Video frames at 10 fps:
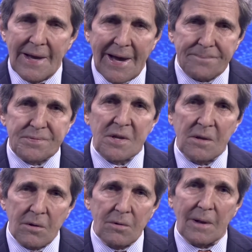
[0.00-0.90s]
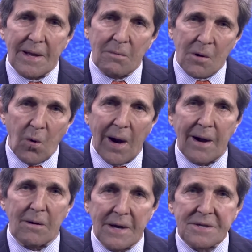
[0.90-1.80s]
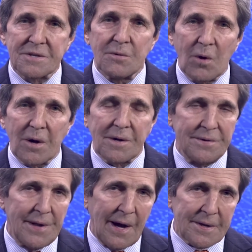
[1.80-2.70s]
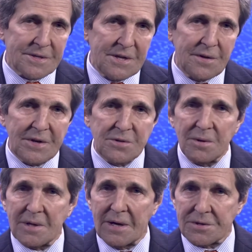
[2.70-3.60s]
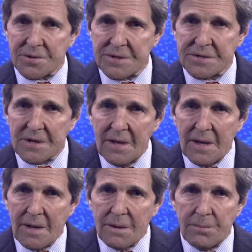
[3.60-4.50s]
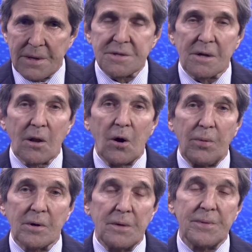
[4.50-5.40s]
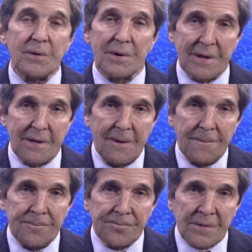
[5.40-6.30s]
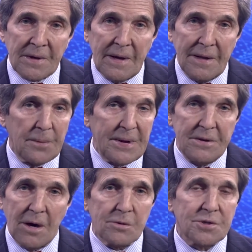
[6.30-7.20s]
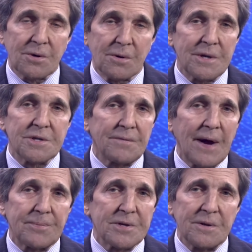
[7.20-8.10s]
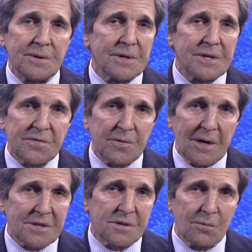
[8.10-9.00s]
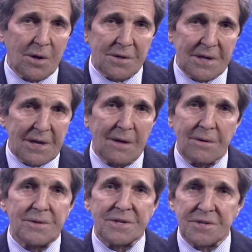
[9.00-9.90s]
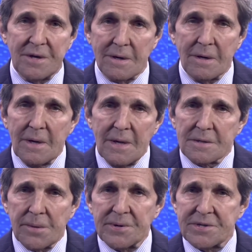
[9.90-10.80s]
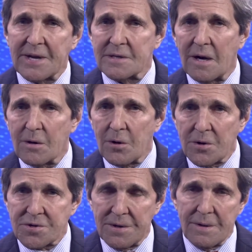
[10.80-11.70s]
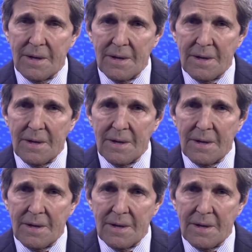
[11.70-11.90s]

absolutely require us to work not as individual countries, but as a global community. And there'll be no shortage of opportunities for us to work together this year to protect our ocean.